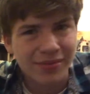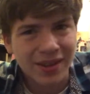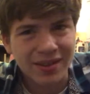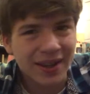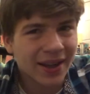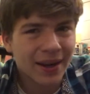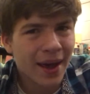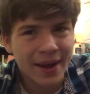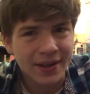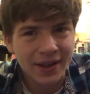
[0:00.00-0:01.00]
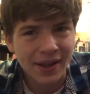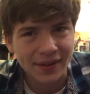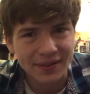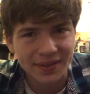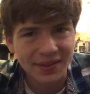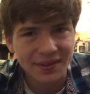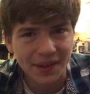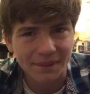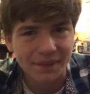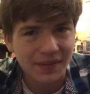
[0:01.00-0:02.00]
it's an NES system.